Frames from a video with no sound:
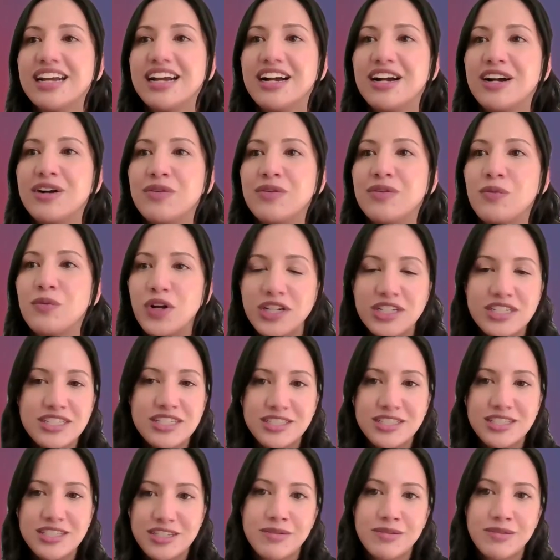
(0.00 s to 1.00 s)
What
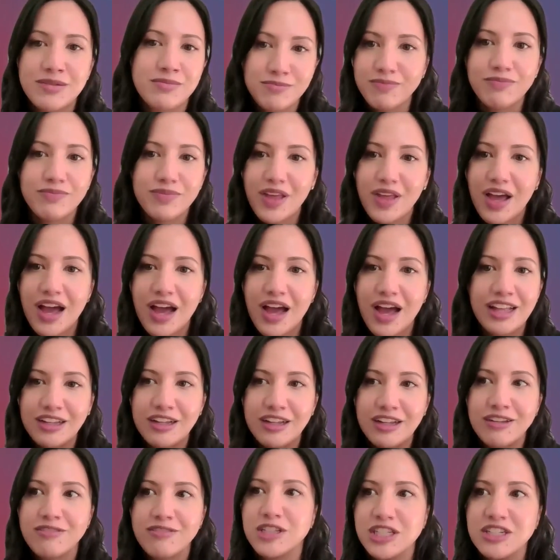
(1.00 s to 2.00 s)
is some
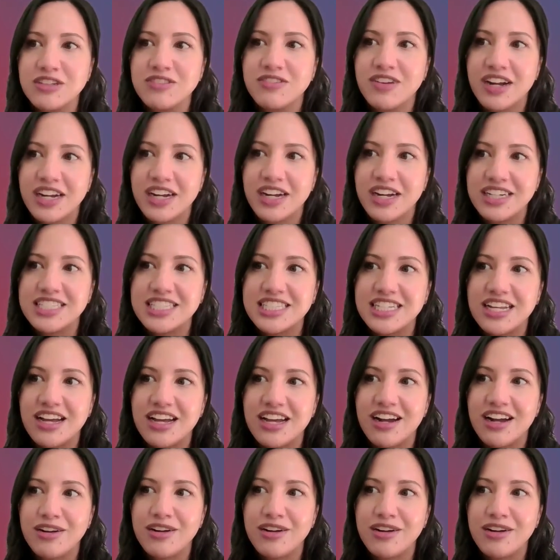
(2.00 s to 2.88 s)
high-level advice